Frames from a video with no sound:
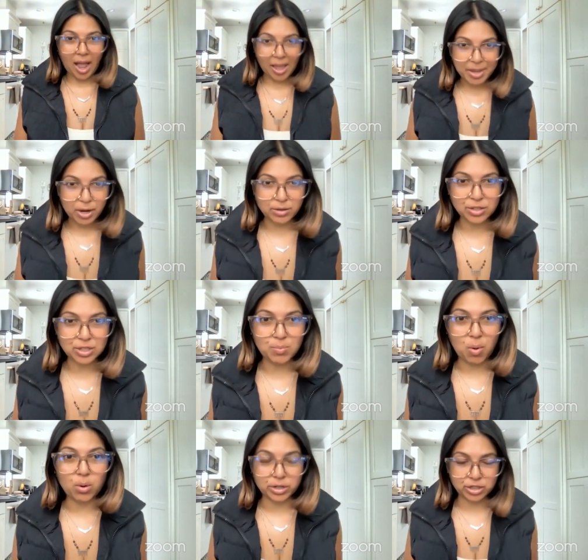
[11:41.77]
I'm here to
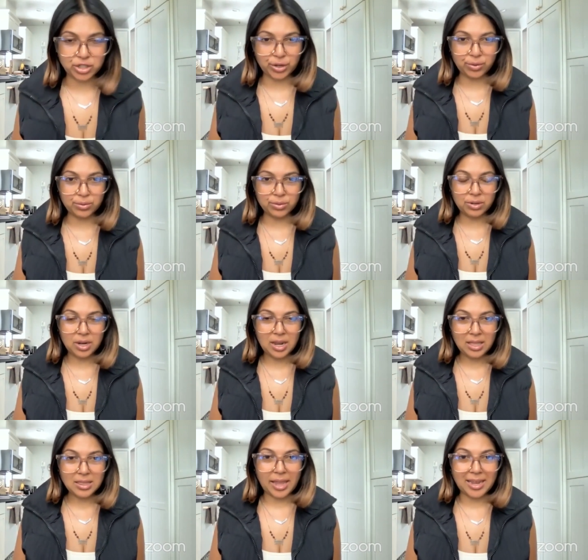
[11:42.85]
support you.
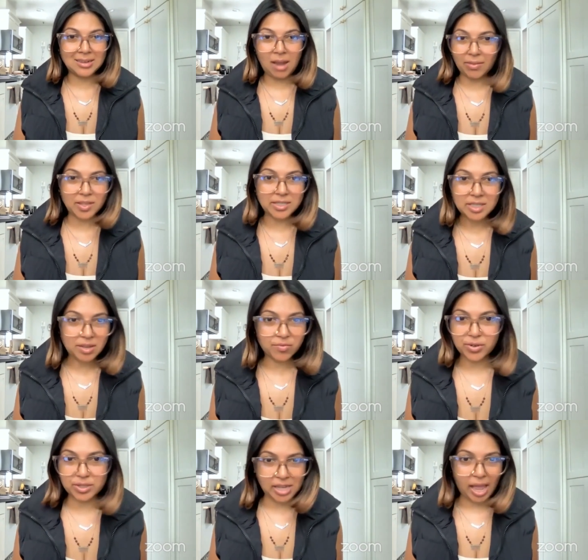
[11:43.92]
Like not the tip
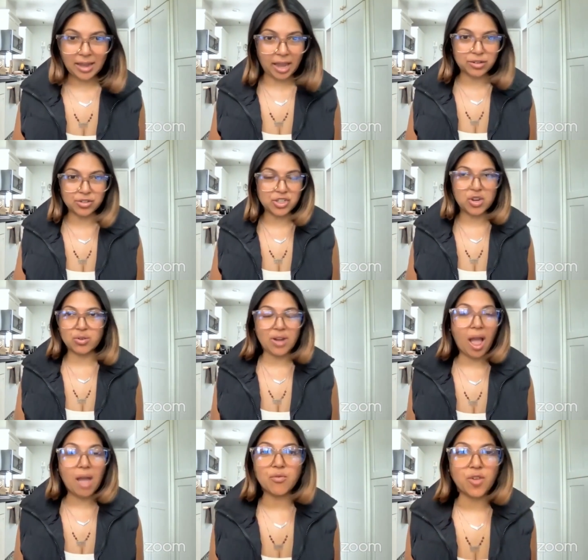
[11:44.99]
for tat energy or
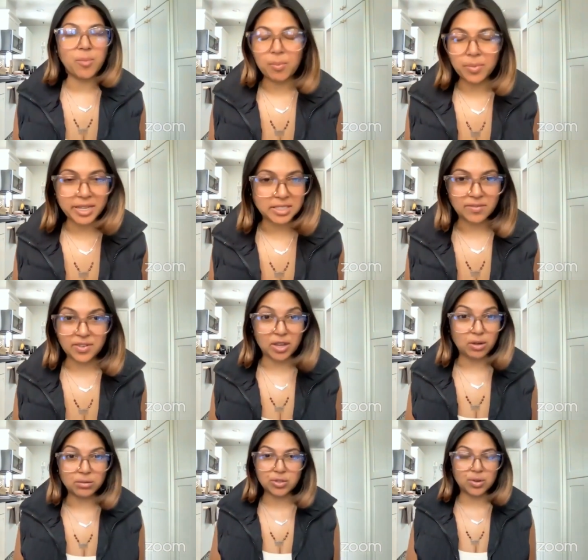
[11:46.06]
not from a place of
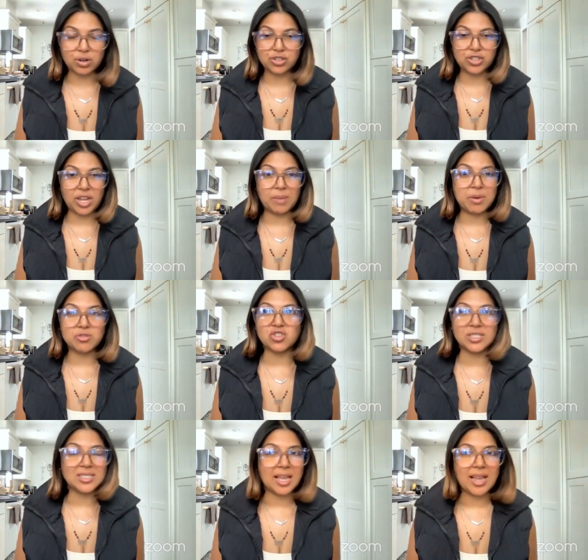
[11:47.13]
guilt or shame. It was
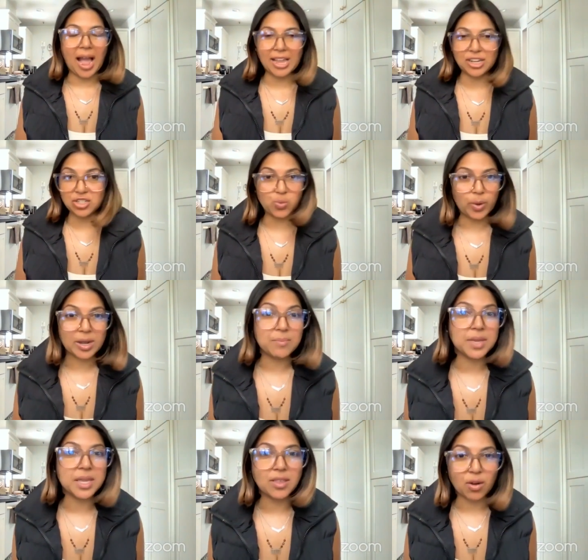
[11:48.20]
just like, I just want to
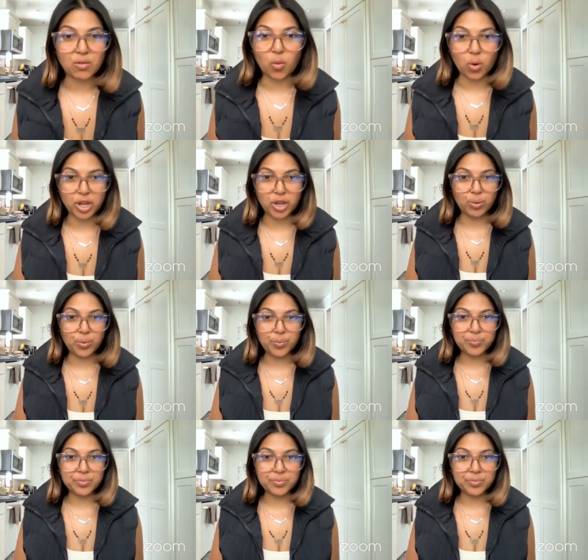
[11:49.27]
be there for you.